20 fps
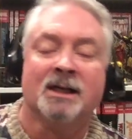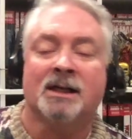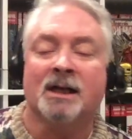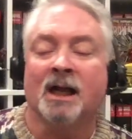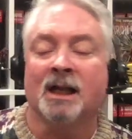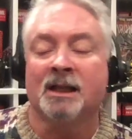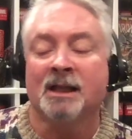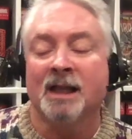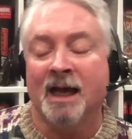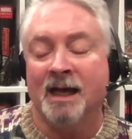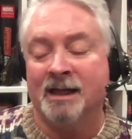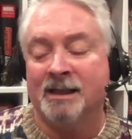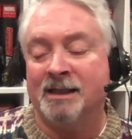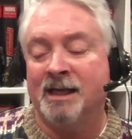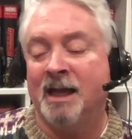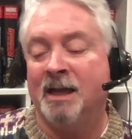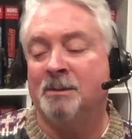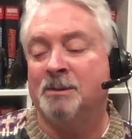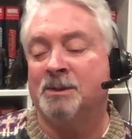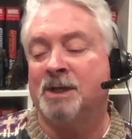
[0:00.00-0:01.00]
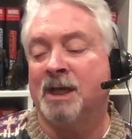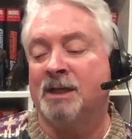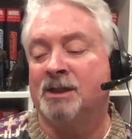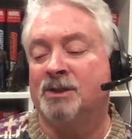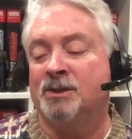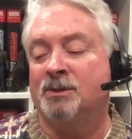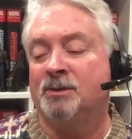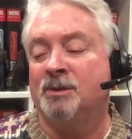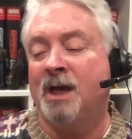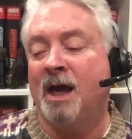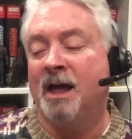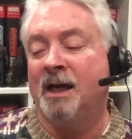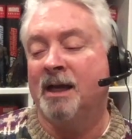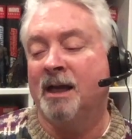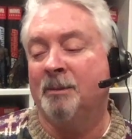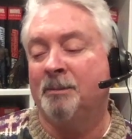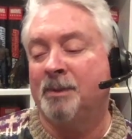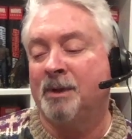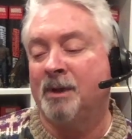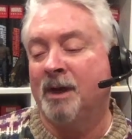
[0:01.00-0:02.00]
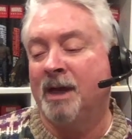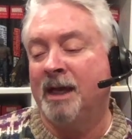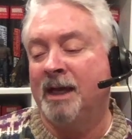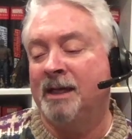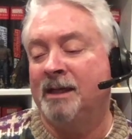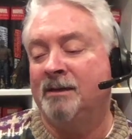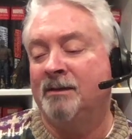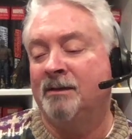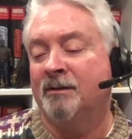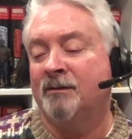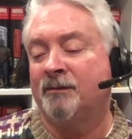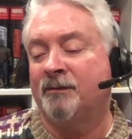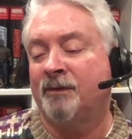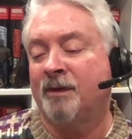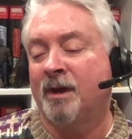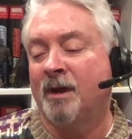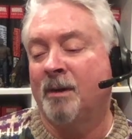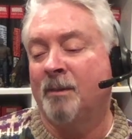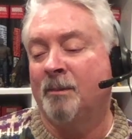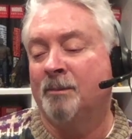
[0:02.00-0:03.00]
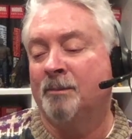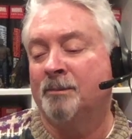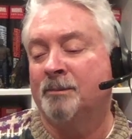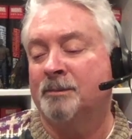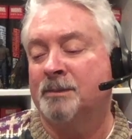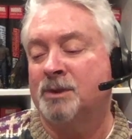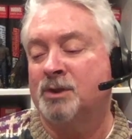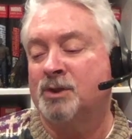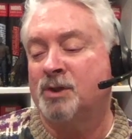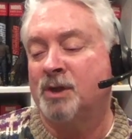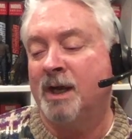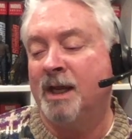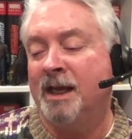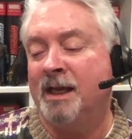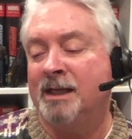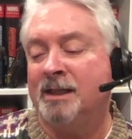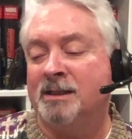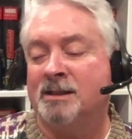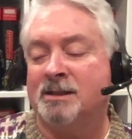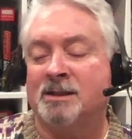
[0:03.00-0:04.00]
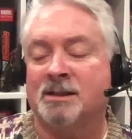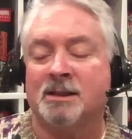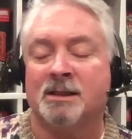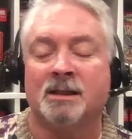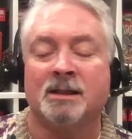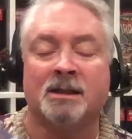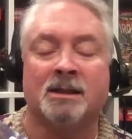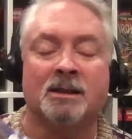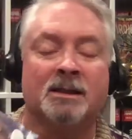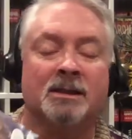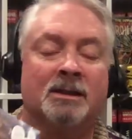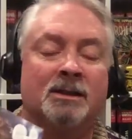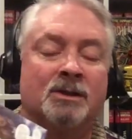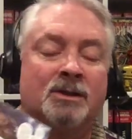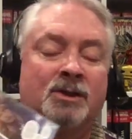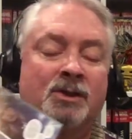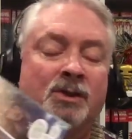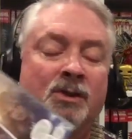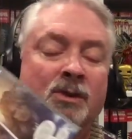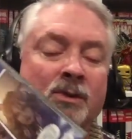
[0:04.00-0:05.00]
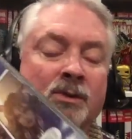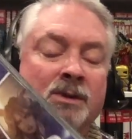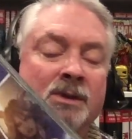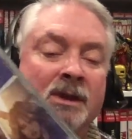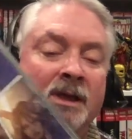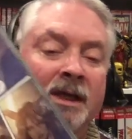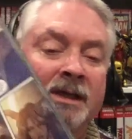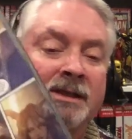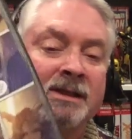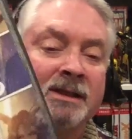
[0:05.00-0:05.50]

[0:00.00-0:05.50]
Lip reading: A lot of times I do not upgrade from trades to deluxe